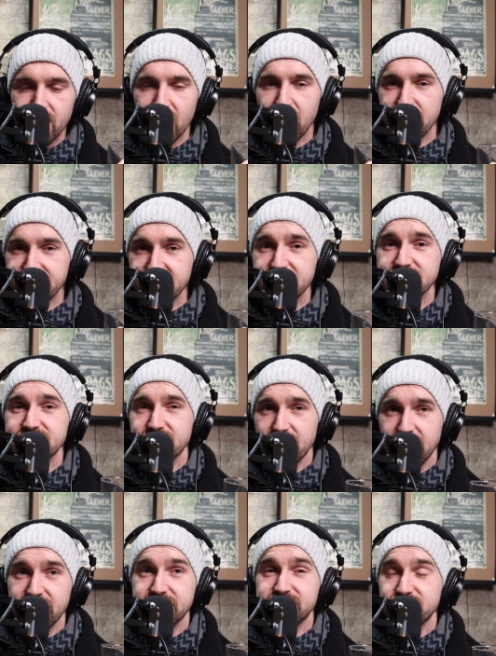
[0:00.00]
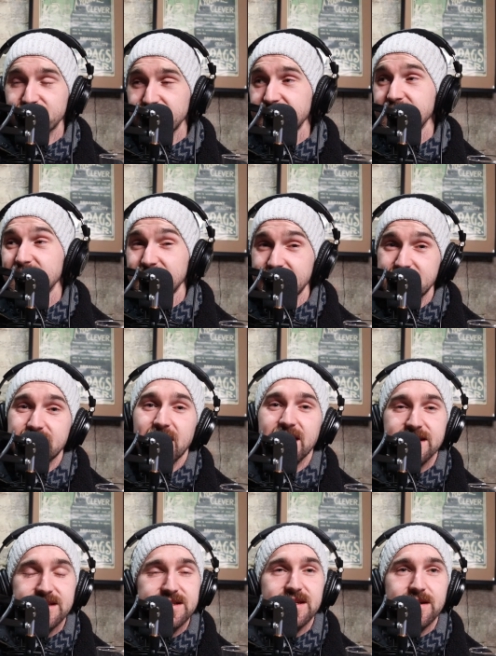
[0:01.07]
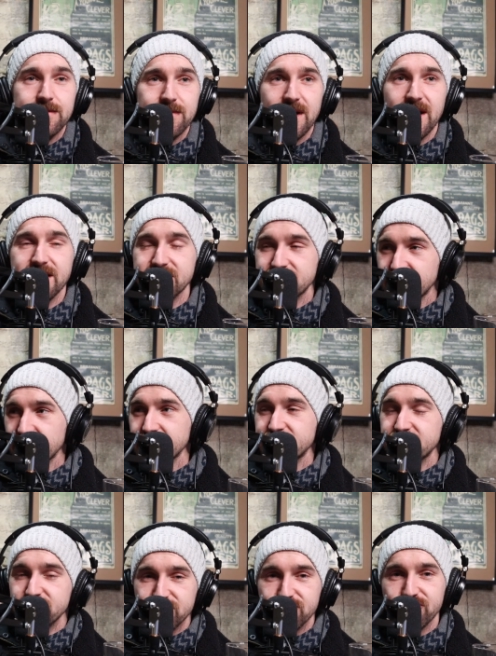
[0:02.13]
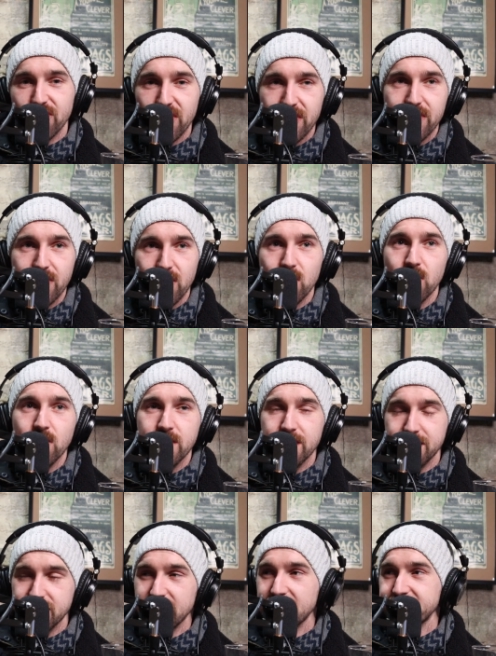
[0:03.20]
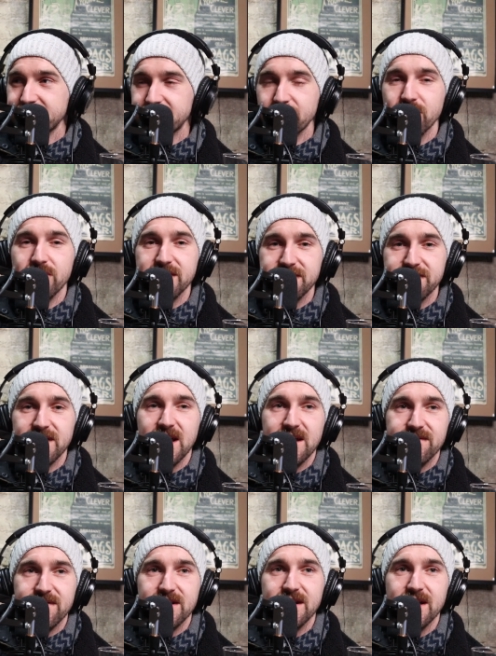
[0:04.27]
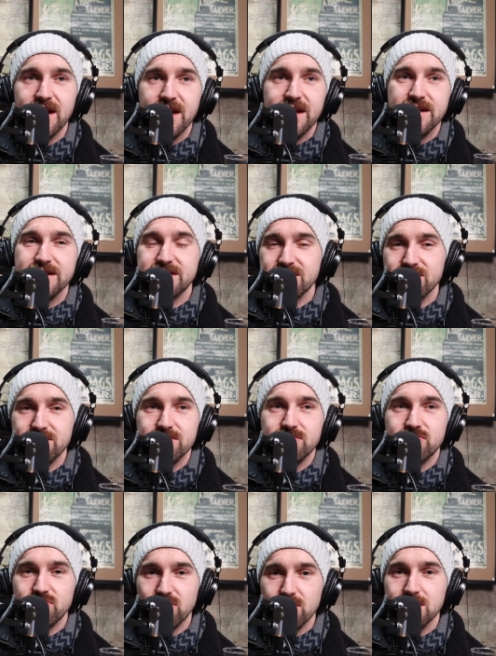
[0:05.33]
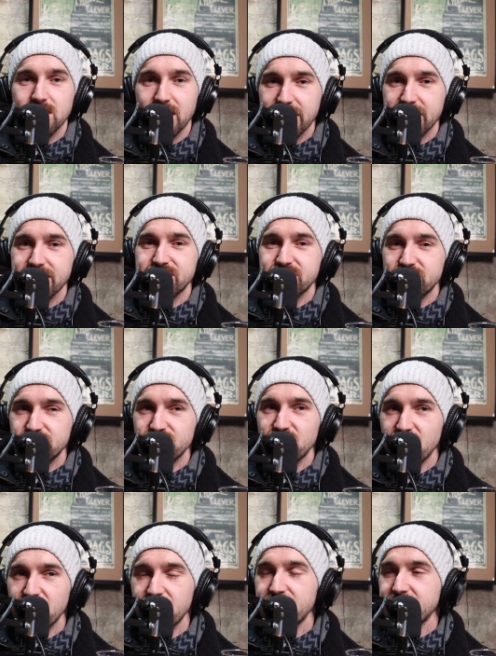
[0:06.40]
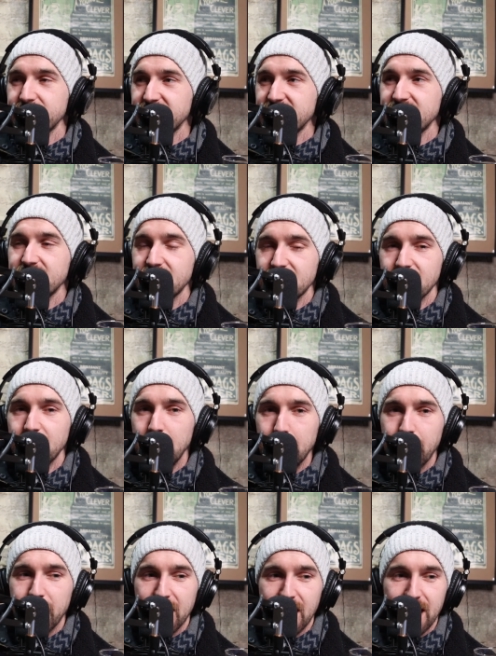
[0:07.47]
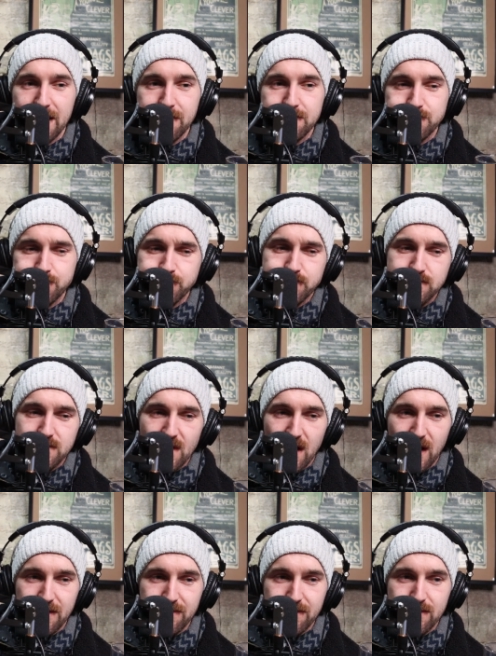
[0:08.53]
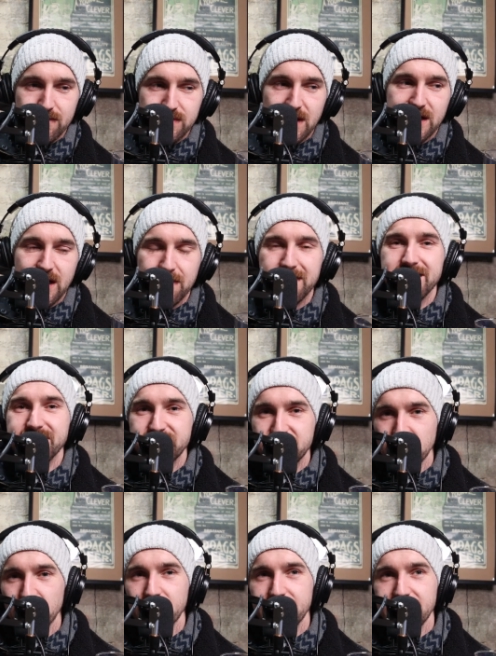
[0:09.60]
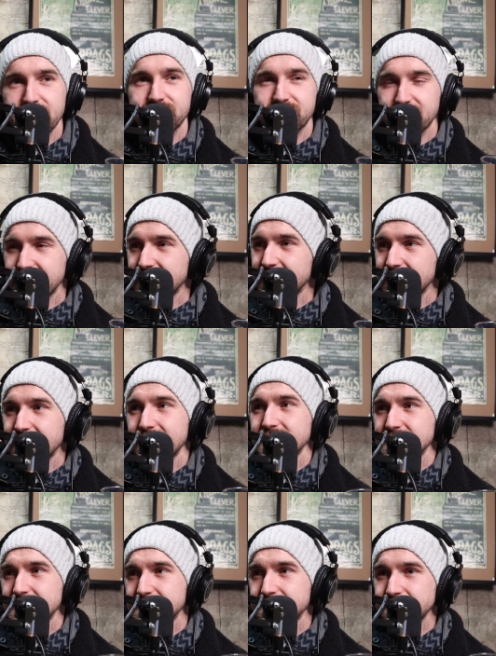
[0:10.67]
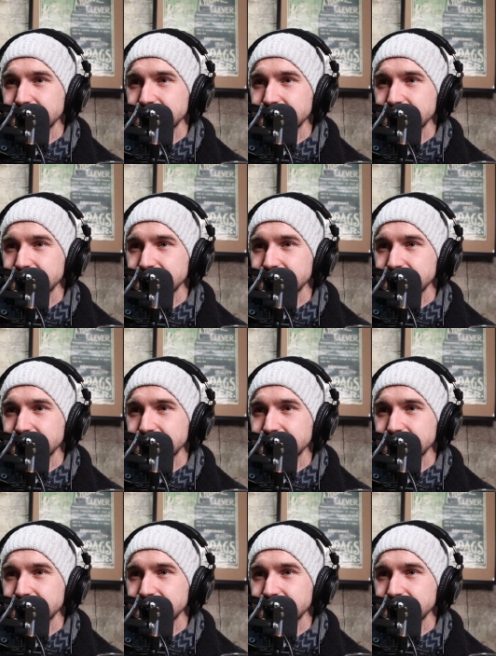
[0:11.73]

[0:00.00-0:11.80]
I think it's it's really tasty, and it's got a strong hook. That fruity flavor is dr- like it's drawing me in, and I'm like I'm enjoying drinking this.